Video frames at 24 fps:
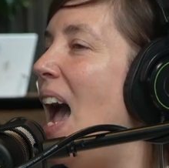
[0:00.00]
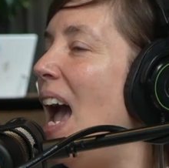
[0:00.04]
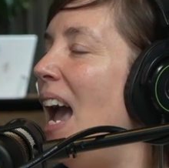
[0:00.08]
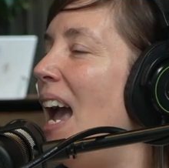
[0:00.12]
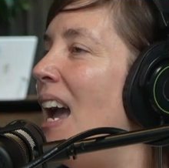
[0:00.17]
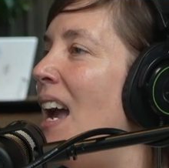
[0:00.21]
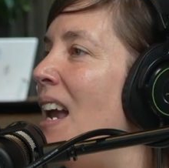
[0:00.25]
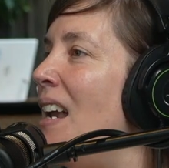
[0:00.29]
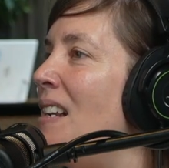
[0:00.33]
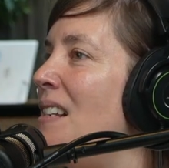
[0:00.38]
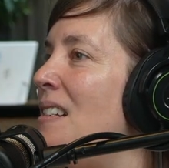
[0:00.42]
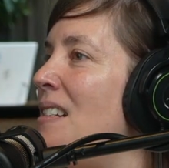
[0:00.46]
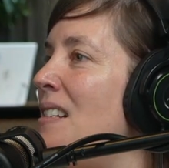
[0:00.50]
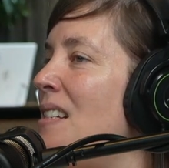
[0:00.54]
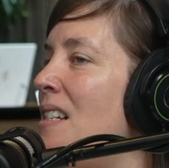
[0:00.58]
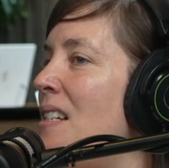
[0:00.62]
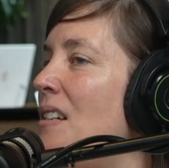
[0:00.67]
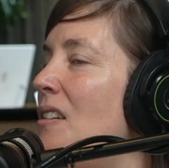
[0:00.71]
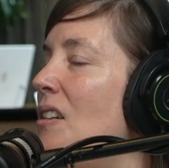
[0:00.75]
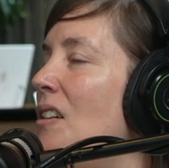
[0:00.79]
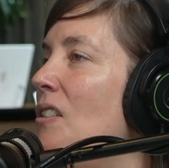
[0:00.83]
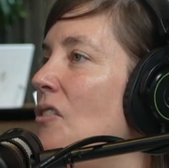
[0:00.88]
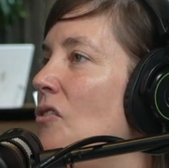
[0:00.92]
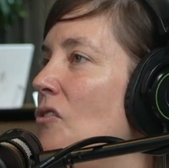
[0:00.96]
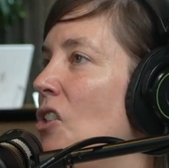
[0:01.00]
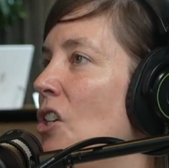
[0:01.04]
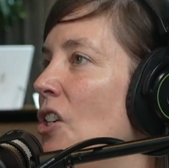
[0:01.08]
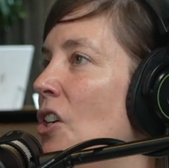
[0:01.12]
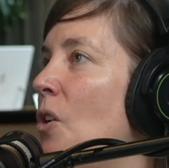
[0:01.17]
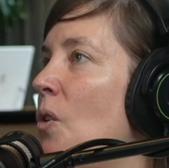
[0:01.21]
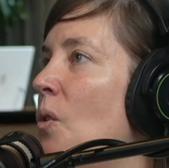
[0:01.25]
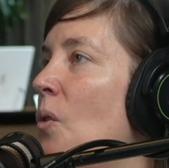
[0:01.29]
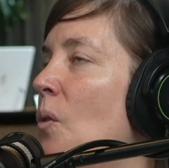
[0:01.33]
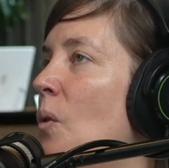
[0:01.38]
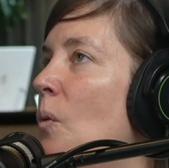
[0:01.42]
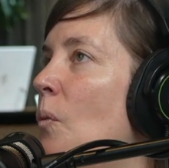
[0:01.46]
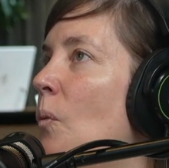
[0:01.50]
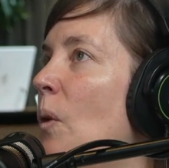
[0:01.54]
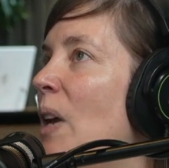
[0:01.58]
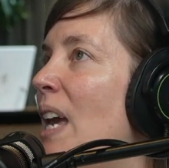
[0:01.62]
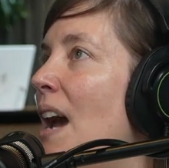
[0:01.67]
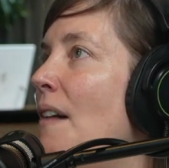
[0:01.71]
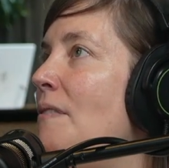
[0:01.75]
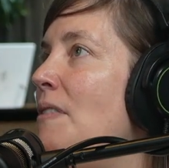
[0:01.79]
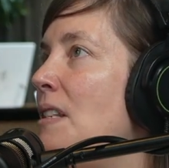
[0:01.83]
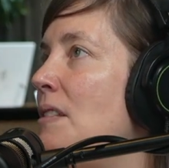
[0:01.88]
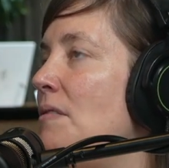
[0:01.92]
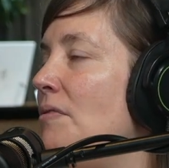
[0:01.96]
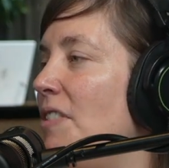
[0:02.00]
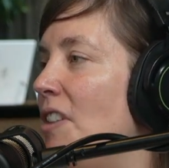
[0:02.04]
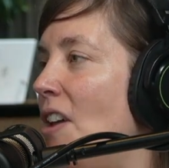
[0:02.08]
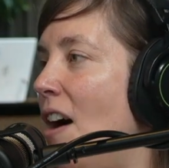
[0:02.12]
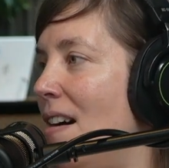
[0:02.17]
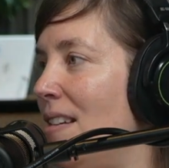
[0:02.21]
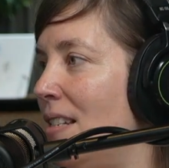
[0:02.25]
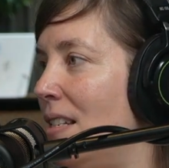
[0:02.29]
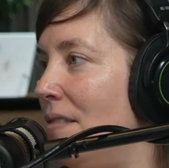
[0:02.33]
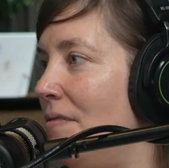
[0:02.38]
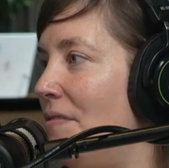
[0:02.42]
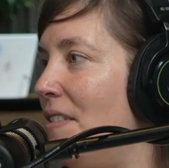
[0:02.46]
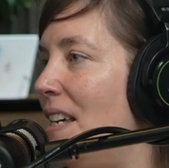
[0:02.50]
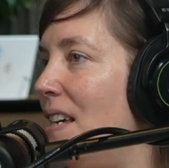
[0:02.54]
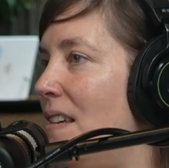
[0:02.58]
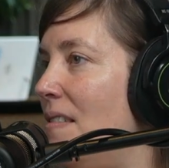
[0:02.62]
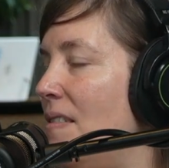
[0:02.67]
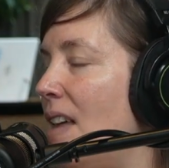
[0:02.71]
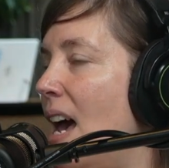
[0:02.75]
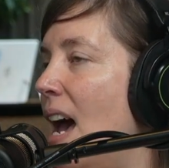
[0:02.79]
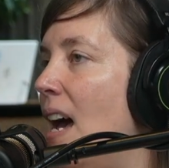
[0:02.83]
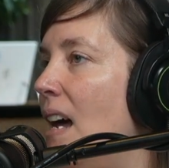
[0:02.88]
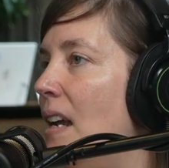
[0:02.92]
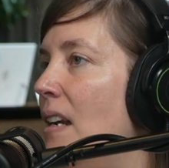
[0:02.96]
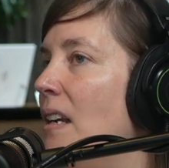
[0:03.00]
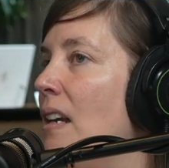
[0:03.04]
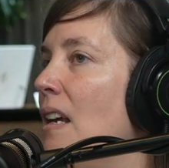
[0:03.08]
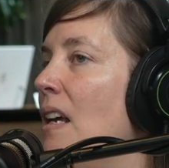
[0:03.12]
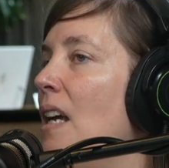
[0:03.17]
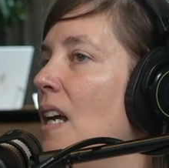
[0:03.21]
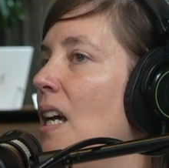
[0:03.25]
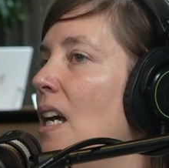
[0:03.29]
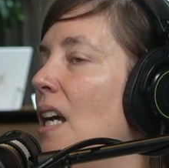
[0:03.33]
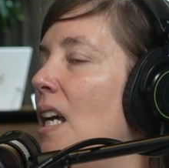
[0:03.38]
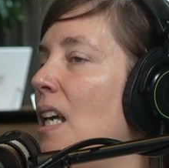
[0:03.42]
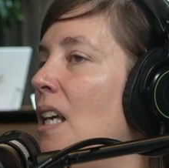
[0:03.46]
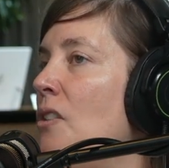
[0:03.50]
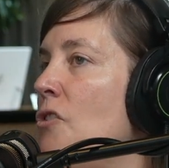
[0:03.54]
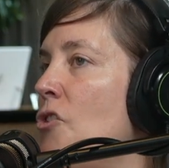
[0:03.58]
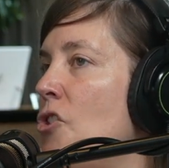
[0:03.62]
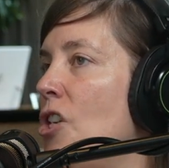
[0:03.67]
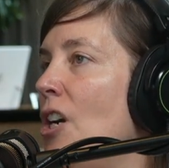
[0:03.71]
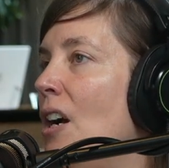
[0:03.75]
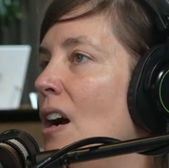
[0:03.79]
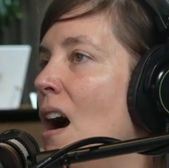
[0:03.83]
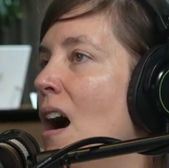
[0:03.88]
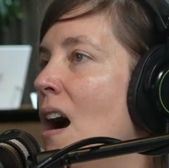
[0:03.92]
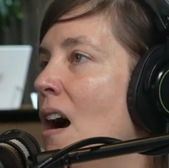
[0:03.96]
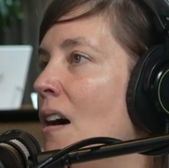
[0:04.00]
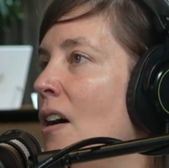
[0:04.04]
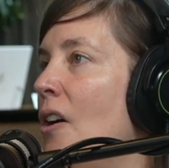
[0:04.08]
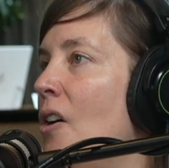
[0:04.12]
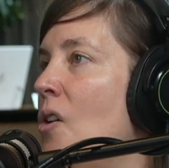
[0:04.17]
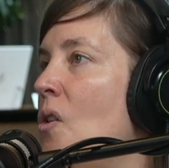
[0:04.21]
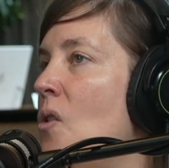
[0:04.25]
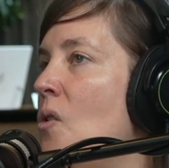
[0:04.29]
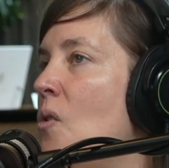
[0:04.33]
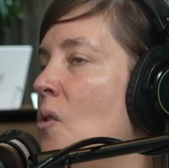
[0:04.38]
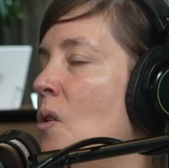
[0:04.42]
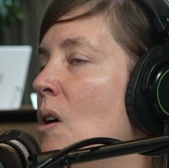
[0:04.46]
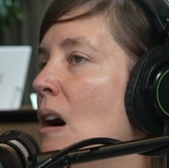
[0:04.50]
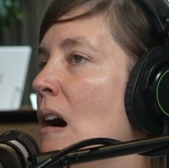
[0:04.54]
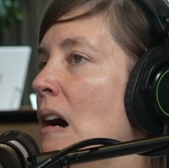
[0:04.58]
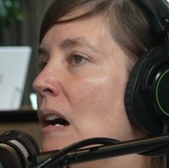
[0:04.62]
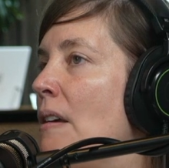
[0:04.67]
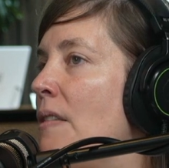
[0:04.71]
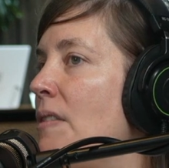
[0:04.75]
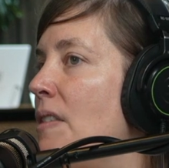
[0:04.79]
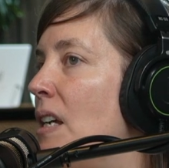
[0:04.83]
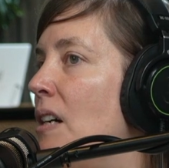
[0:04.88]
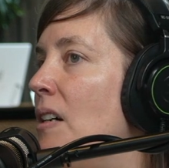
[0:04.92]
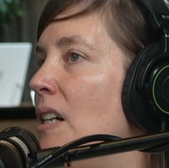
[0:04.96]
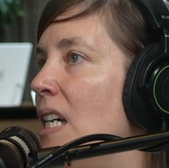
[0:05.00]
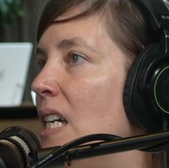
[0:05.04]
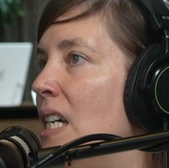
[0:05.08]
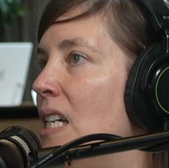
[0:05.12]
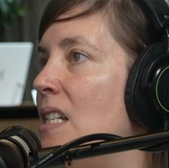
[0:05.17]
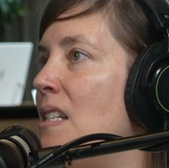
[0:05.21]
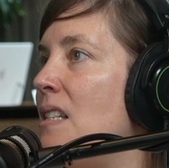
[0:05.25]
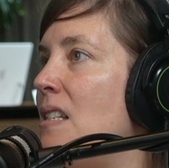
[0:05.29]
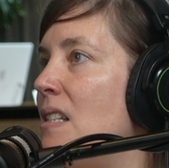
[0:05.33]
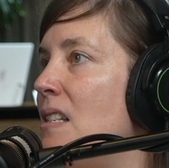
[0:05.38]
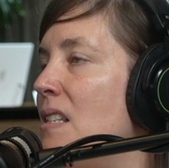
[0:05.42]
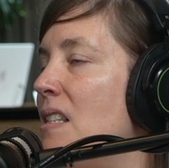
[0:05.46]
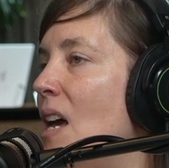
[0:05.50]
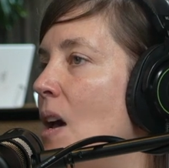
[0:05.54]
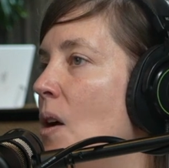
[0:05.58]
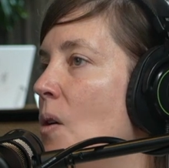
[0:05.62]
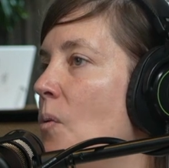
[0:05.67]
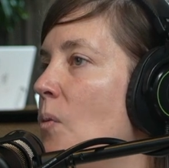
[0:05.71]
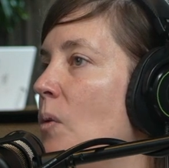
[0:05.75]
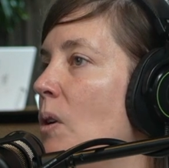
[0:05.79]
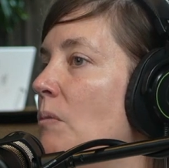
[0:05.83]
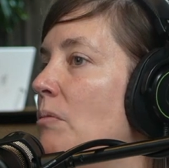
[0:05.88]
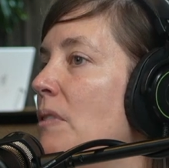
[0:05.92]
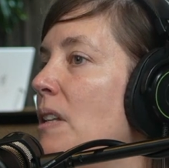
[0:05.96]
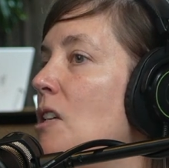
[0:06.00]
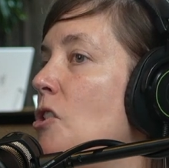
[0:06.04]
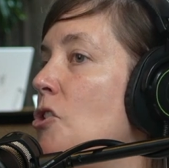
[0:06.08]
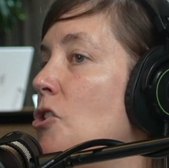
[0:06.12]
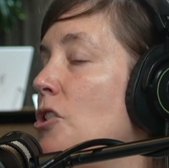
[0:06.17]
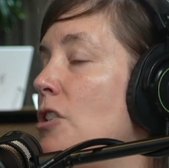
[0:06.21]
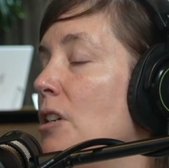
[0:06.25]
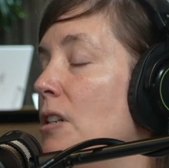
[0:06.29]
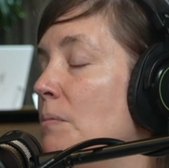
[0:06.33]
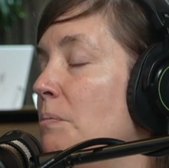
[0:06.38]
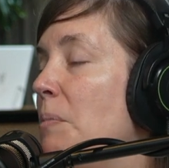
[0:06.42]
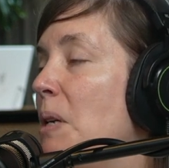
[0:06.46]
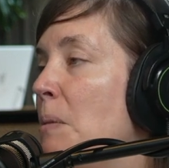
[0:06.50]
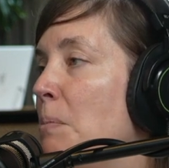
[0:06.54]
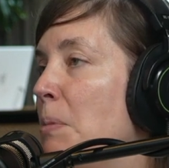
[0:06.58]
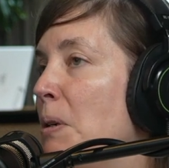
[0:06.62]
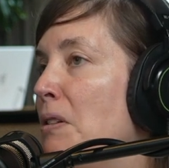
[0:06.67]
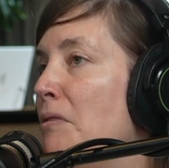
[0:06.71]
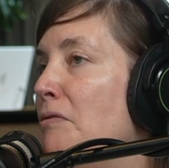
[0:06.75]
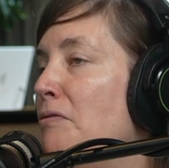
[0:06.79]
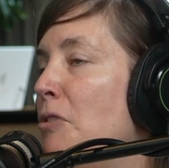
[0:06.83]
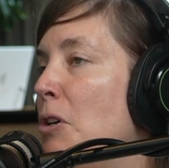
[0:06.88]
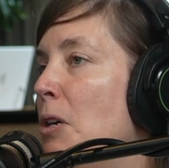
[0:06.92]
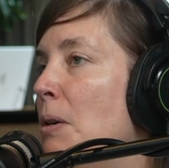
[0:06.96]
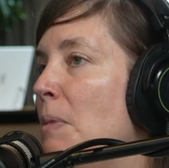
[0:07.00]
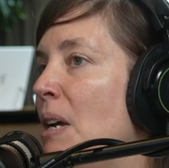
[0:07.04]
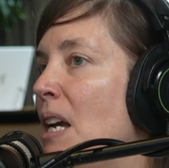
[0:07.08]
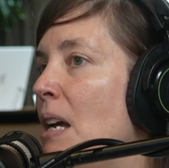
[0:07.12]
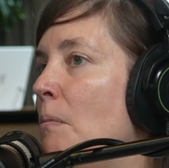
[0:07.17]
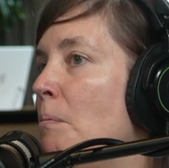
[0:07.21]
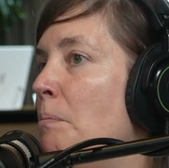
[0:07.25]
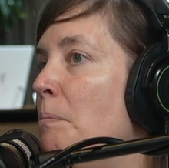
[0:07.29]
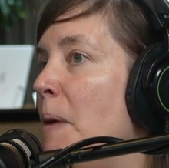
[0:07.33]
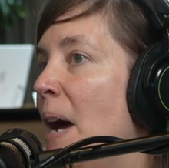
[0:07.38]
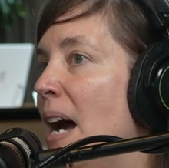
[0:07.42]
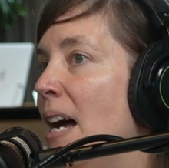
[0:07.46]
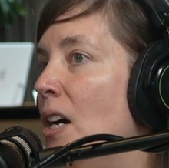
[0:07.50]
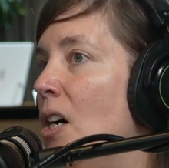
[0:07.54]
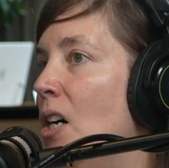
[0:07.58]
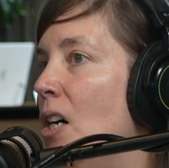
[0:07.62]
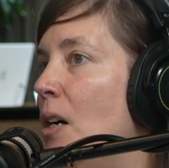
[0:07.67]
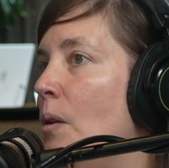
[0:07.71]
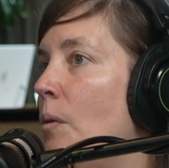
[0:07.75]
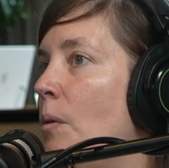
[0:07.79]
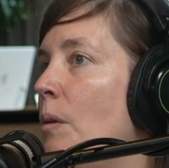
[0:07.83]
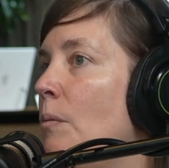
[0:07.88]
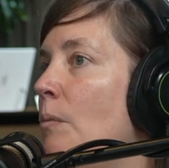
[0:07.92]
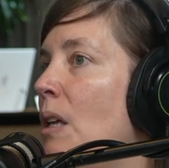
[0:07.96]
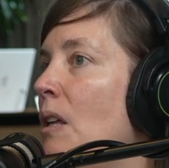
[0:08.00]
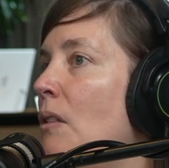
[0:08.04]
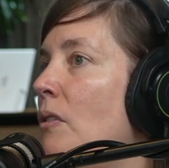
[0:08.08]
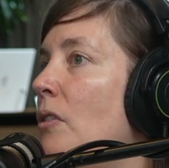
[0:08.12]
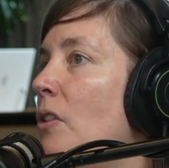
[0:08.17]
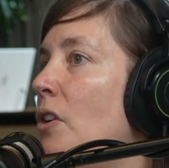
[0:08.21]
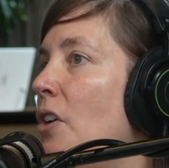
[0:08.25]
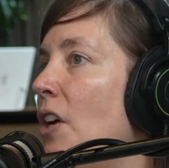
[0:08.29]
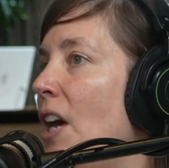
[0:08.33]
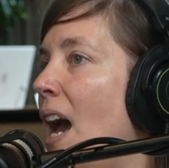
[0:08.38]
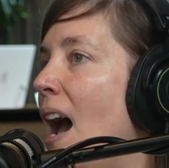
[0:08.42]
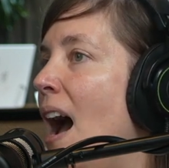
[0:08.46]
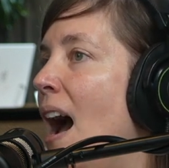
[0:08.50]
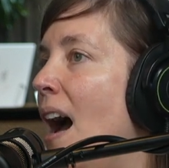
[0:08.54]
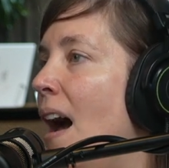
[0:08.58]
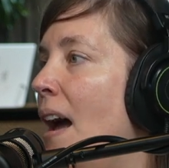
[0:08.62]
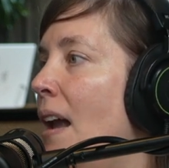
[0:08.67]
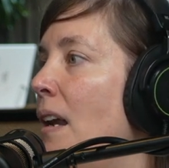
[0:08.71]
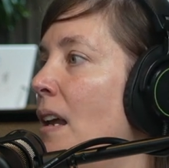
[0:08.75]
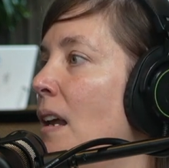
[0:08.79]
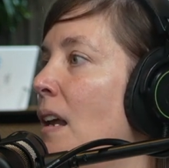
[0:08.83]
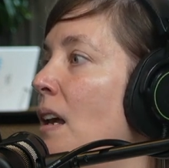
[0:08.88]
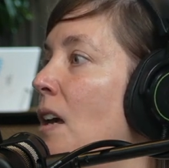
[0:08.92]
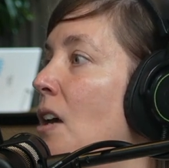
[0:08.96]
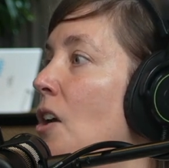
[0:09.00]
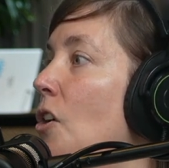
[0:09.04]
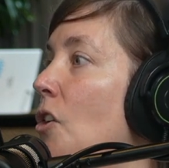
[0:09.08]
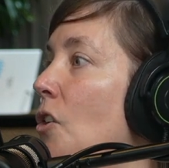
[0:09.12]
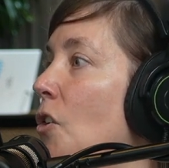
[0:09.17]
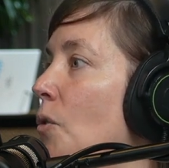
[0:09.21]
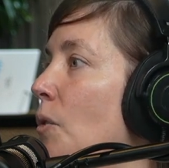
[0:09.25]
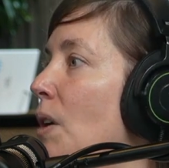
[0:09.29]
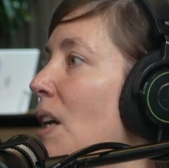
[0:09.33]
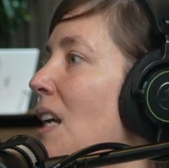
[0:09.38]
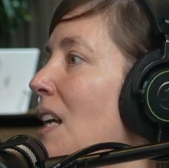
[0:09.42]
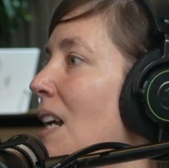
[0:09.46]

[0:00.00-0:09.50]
And we have this philosophy that in Chicago, our theory is that we really should be performing better when we look at green